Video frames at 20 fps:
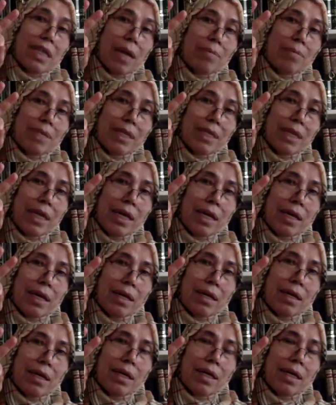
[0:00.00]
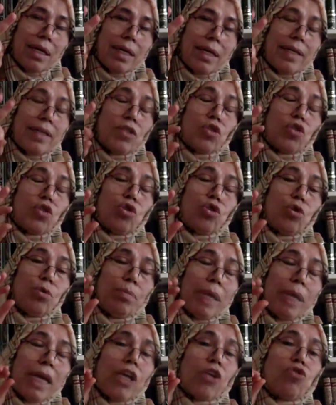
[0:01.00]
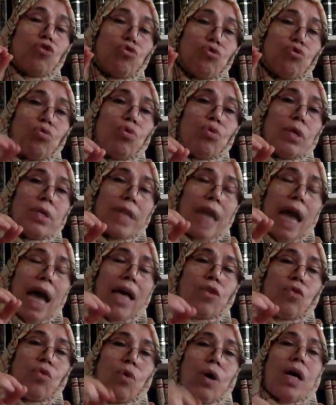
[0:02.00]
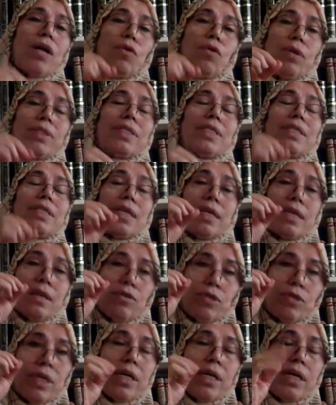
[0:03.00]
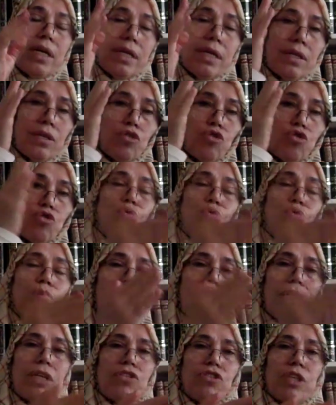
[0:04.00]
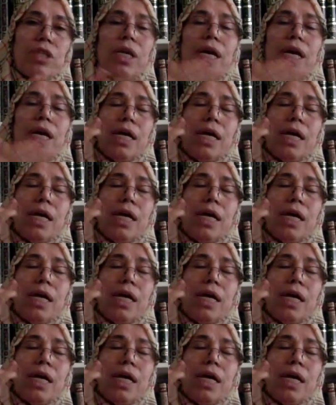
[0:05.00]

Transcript: times a day to make sure that you are on the, on the true religion.